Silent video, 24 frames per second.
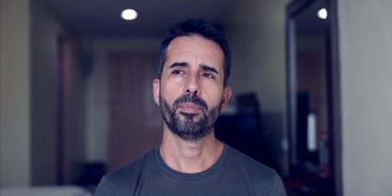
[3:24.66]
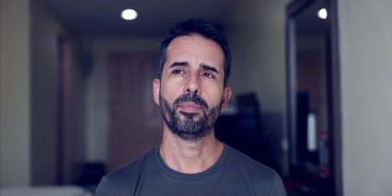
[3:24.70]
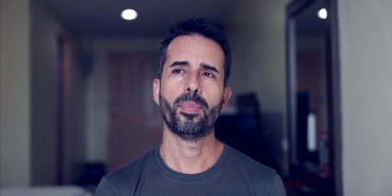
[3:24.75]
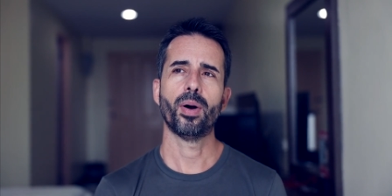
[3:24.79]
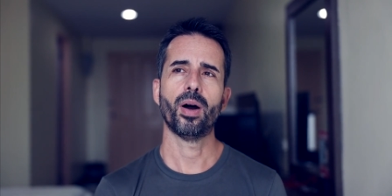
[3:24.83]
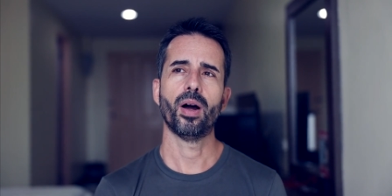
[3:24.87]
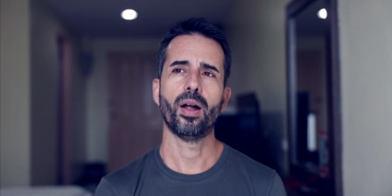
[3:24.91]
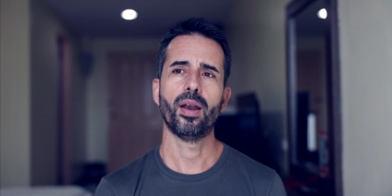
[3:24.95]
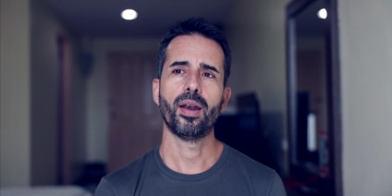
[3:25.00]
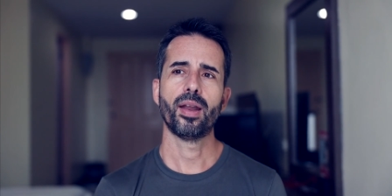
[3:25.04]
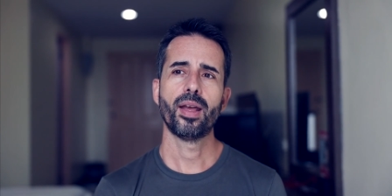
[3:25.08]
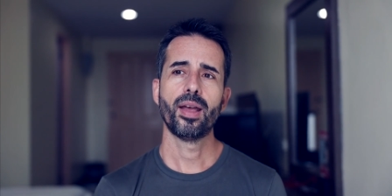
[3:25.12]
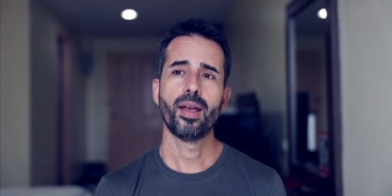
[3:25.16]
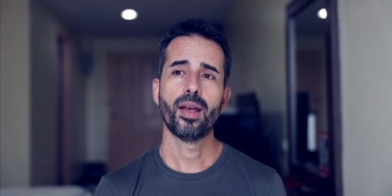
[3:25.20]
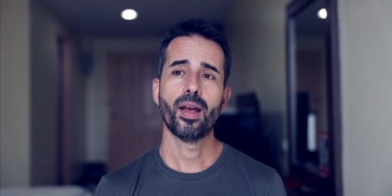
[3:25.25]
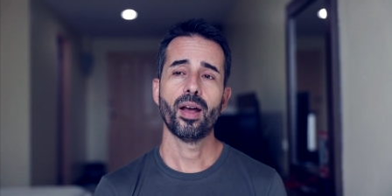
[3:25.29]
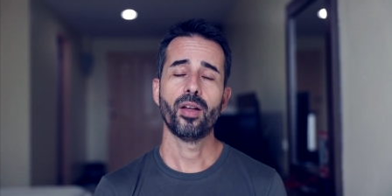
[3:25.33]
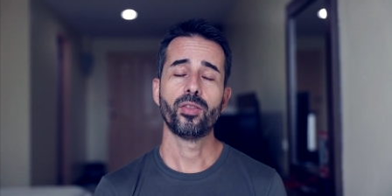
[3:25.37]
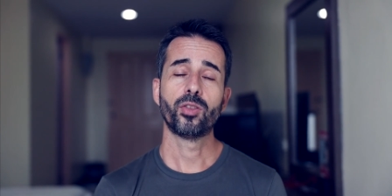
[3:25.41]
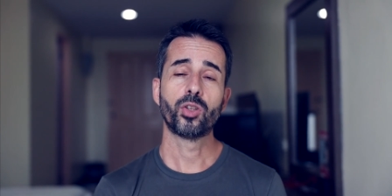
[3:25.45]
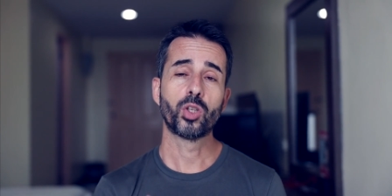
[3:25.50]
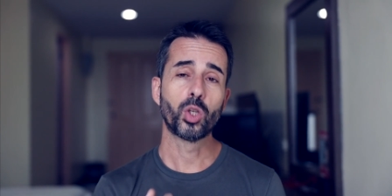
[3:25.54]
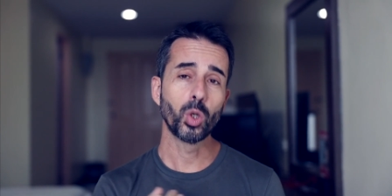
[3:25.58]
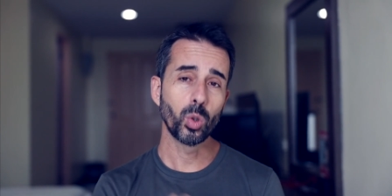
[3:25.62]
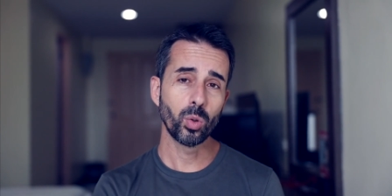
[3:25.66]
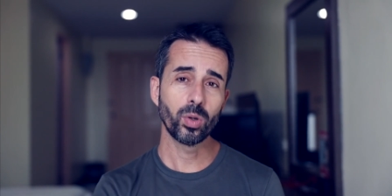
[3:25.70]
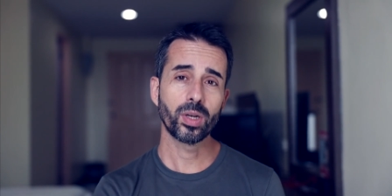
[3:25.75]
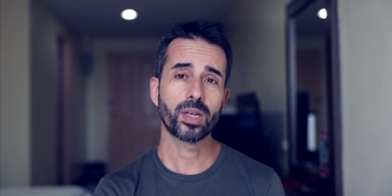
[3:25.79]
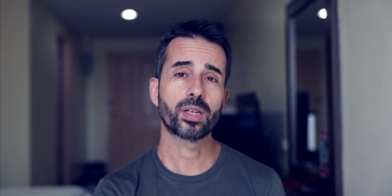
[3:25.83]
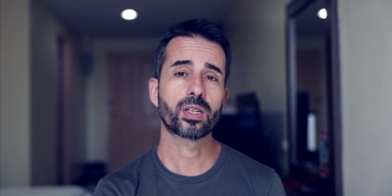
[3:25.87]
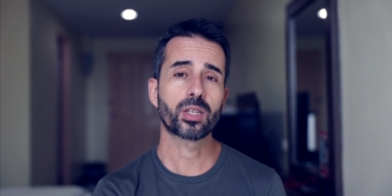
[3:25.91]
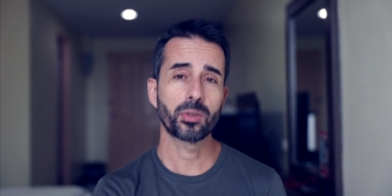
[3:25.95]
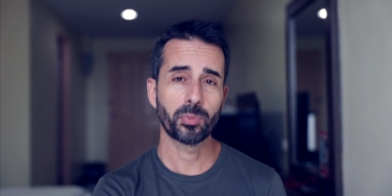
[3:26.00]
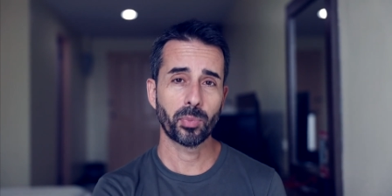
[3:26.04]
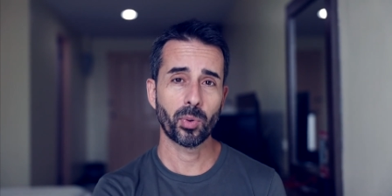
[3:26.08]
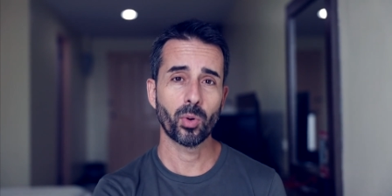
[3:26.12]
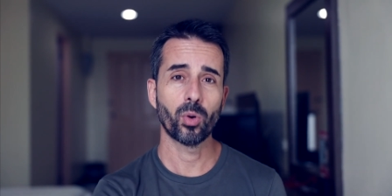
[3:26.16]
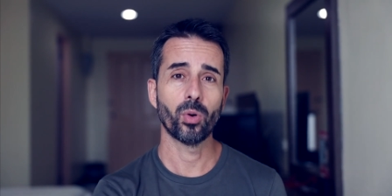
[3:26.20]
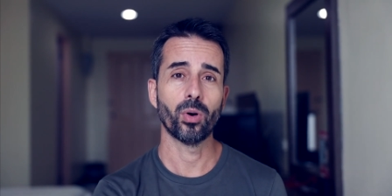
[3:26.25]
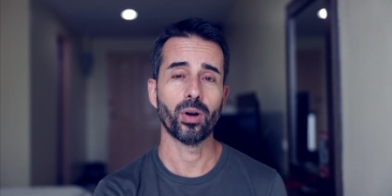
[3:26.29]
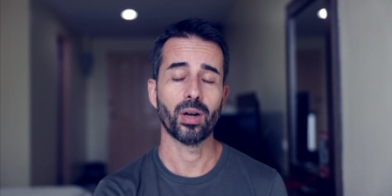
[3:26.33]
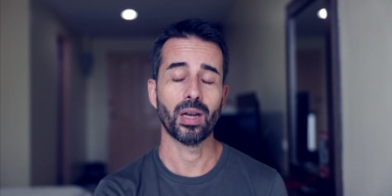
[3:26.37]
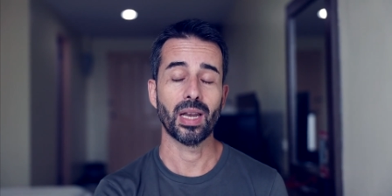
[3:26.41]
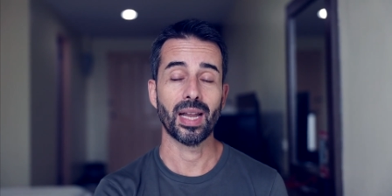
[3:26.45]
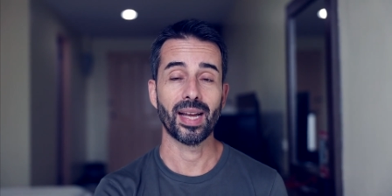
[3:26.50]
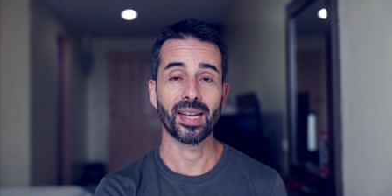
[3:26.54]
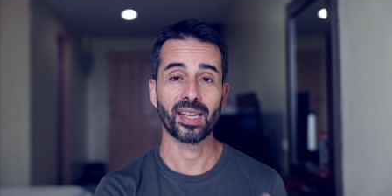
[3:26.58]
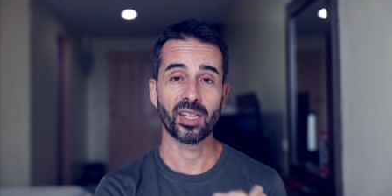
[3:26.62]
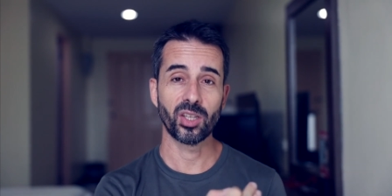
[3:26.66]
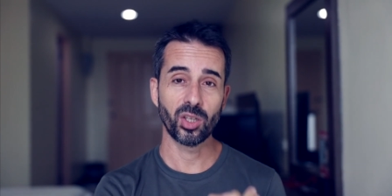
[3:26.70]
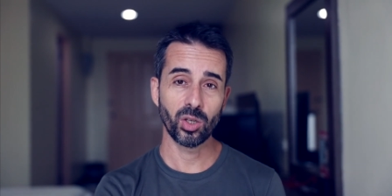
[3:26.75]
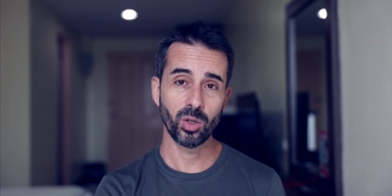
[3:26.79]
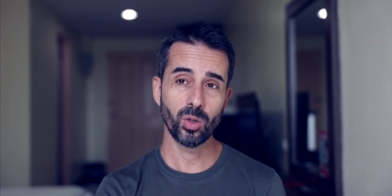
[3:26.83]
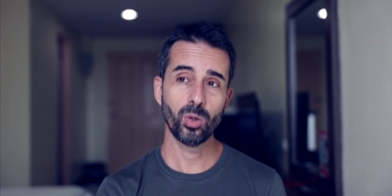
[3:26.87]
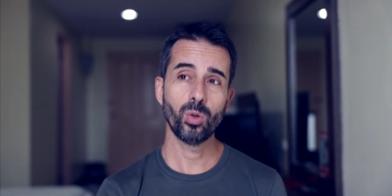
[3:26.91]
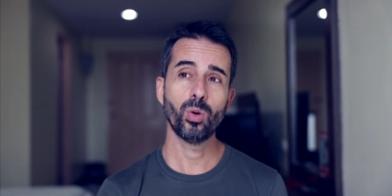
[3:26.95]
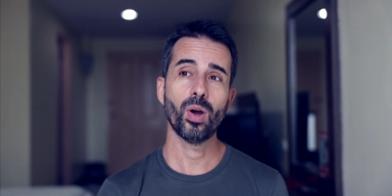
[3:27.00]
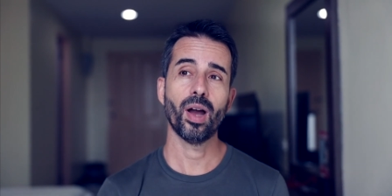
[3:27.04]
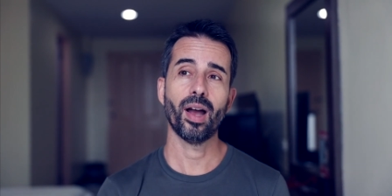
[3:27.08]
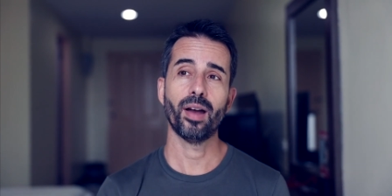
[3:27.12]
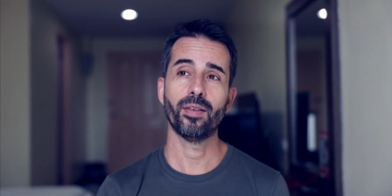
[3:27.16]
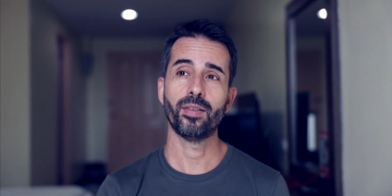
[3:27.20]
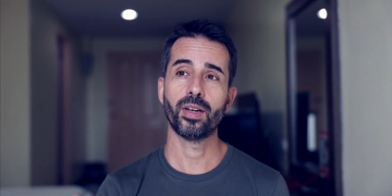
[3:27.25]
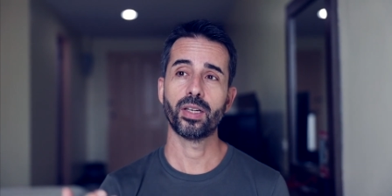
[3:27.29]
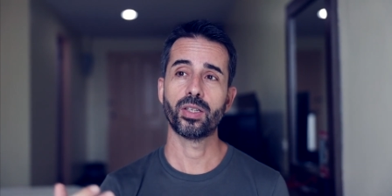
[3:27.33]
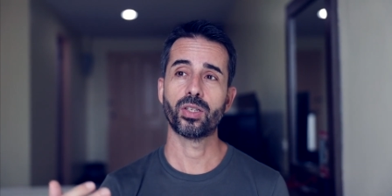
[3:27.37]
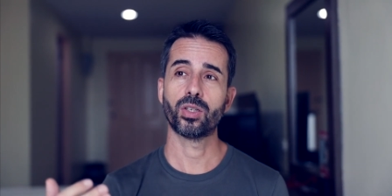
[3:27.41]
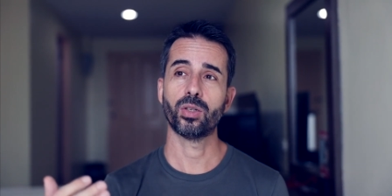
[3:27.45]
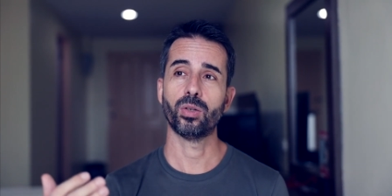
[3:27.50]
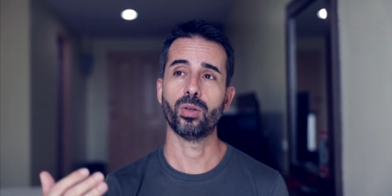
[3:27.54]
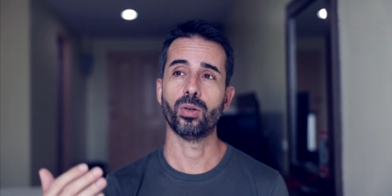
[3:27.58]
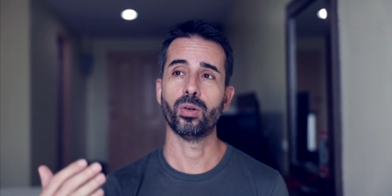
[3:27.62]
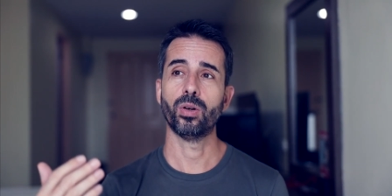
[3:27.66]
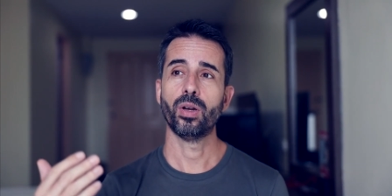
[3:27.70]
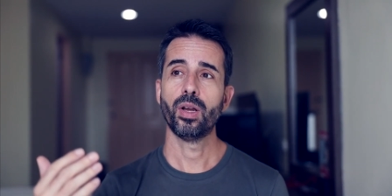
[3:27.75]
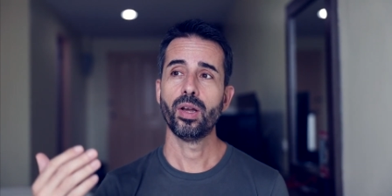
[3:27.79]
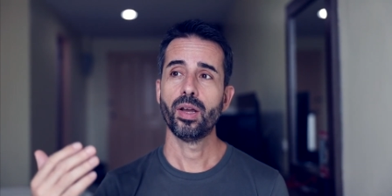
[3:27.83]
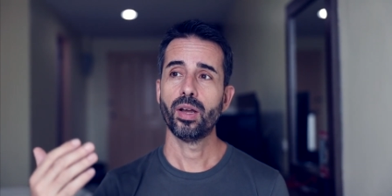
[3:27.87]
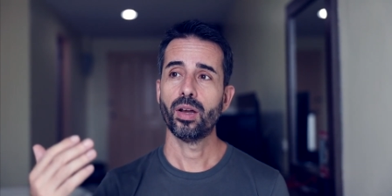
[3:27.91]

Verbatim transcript: But doing support, like you having to